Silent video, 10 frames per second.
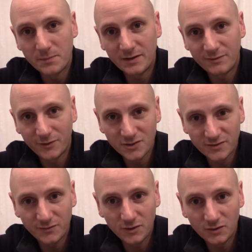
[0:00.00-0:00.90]
in front
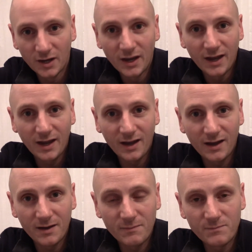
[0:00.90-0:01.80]
of you,
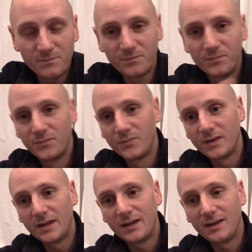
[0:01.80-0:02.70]

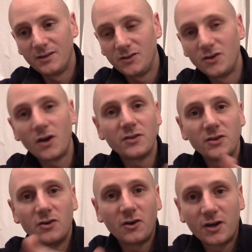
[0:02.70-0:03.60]
you know that
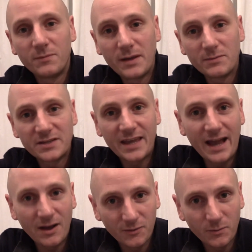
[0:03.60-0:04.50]
you're not going to be able to get
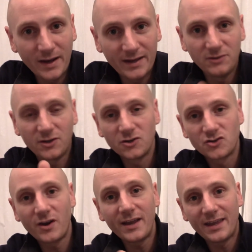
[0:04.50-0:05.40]
out the way. You can
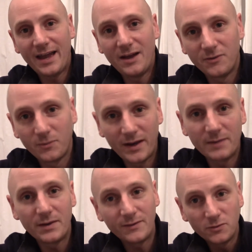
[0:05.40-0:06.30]
try and get out the
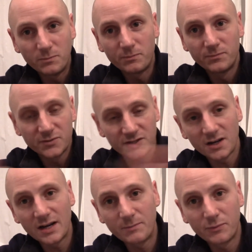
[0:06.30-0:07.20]
way, but if you
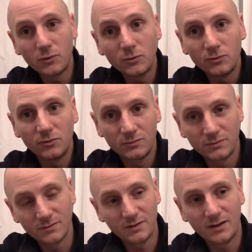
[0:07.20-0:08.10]
suddenly pull
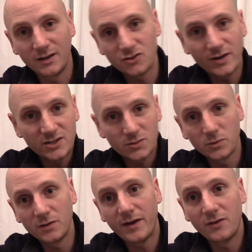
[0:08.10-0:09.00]
and try and
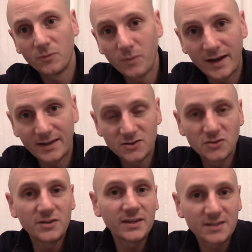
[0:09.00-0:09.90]
swerve out the way, there's
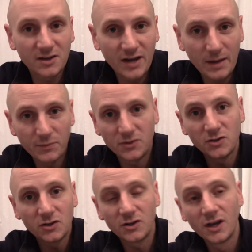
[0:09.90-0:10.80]
2 things that could happen.
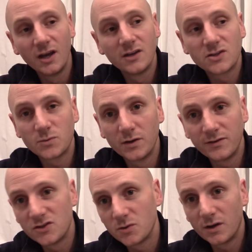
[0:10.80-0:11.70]
You could swerve
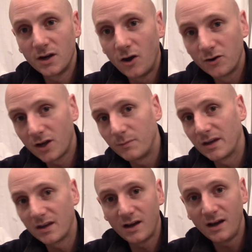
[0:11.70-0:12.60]
into an
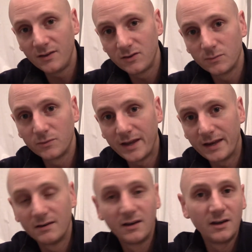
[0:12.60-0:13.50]
oncoming car that will
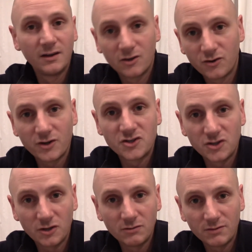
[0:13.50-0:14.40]
then crush
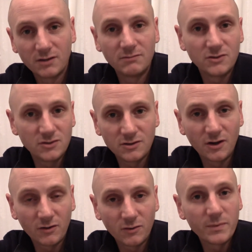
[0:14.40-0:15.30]
you, and
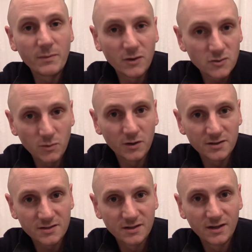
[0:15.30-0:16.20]
it would be much
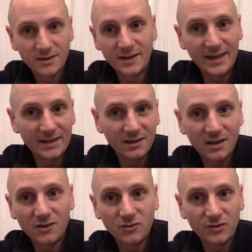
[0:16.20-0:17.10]
worse than hitting the
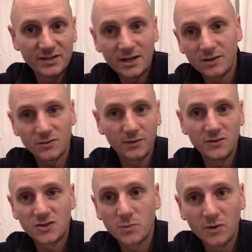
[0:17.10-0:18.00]
car door itself. So if
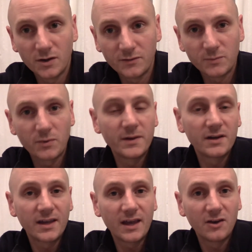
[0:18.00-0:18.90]
you swerve, you're probably
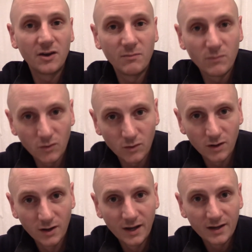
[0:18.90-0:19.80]
going to get hurt
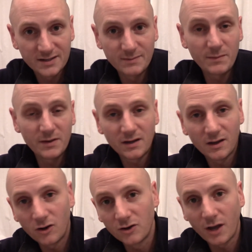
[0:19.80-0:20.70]
more because there may be an
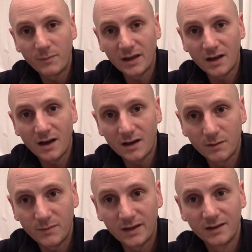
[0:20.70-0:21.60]
oncoming car
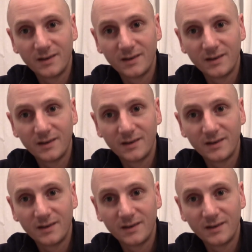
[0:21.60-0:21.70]
coming.